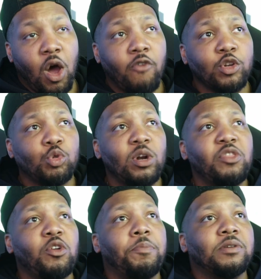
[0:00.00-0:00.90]
Over
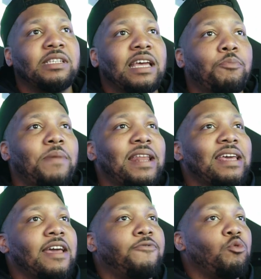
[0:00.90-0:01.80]
23%,
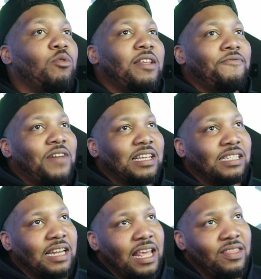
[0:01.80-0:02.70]
meaning if you had
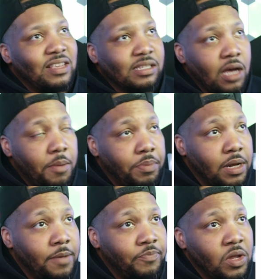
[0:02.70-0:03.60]
invested in this
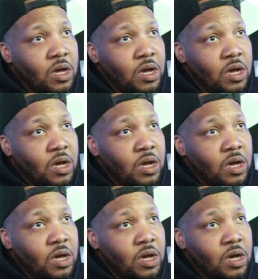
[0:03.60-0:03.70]
company